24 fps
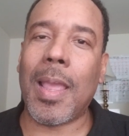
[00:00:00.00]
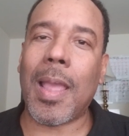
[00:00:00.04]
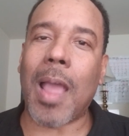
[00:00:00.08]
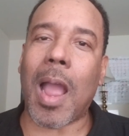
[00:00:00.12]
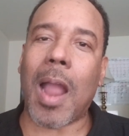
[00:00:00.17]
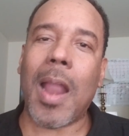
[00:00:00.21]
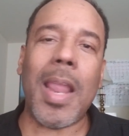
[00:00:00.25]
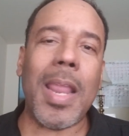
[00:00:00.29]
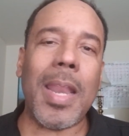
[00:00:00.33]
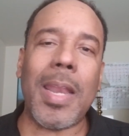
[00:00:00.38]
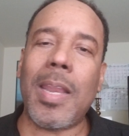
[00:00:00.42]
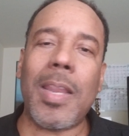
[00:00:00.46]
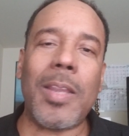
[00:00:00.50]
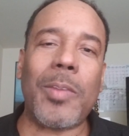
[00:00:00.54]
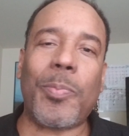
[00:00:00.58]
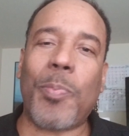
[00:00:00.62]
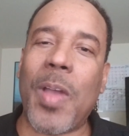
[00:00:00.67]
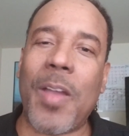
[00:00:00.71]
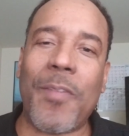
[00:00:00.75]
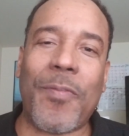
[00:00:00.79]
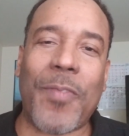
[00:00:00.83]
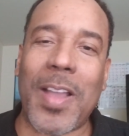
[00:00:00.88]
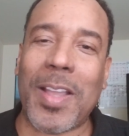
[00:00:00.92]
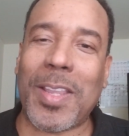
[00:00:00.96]
Are any of these
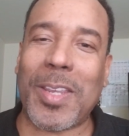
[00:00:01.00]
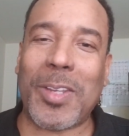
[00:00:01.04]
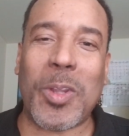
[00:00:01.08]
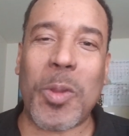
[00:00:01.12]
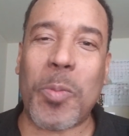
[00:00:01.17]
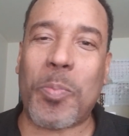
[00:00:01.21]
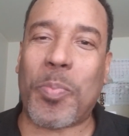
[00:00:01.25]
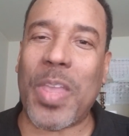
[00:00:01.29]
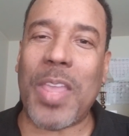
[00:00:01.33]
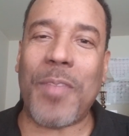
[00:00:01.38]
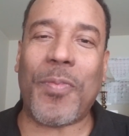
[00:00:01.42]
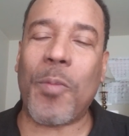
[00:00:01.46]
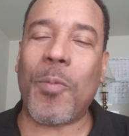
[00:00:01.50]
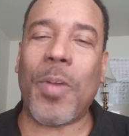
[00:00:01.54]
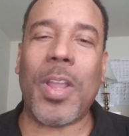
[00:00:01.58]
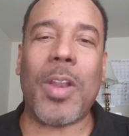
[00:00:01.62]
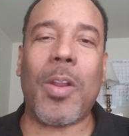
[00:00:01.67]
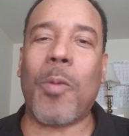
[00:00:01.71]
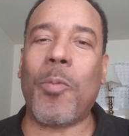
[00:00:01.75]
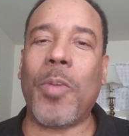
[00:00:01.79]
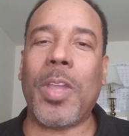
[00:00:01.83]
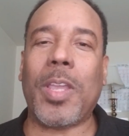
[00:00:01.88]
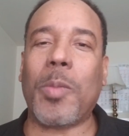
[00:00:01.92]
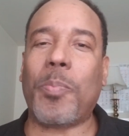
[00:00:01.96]
motherfuckers you beefing with
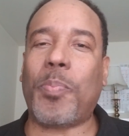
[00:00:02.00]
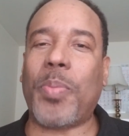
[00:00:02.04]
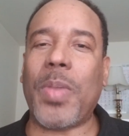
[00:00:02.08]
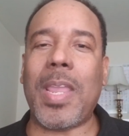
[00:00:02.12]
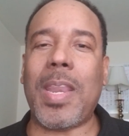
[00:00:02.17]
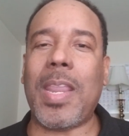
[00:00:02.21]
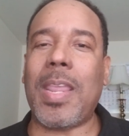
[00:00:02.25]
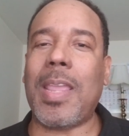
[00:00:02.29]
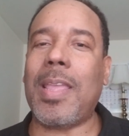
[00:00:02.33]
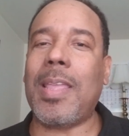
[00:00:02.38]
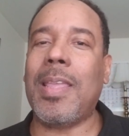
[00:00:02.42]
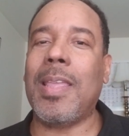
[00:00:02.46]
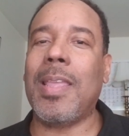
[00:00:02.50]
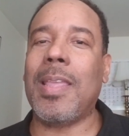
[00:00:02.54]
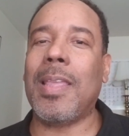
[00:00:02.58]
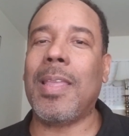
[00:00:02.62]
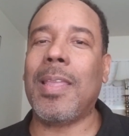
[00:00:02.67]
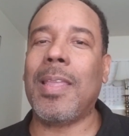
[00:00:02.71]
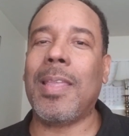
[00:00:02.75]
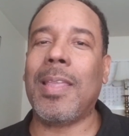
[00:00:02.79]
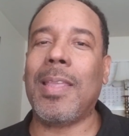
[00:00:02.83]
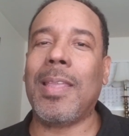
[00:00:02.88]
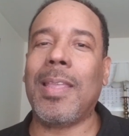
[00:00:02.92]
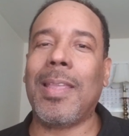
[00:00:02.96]
on Wikipedia?
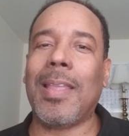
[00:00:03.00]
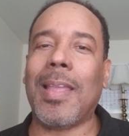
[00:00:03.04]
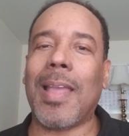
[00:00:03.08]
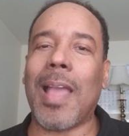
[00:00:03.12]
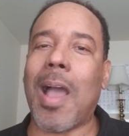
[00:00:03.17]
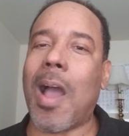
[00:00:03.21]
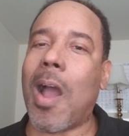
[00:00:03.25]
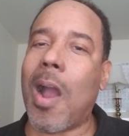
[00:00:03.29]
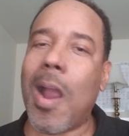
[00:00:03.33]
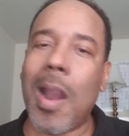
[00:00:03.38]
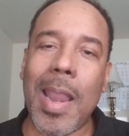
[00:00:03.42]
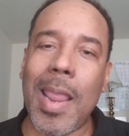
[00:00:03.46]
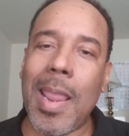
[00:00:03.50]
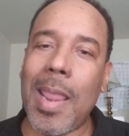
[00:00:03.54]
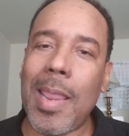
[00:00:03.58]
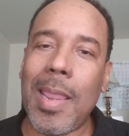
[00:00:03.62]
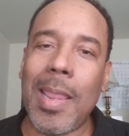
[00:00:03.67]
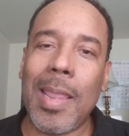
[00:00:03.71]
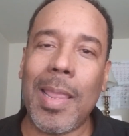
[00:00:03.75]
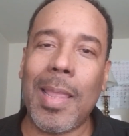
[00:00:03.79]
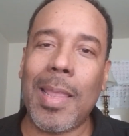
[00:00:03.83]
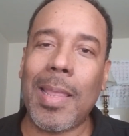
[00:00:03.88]
Are they?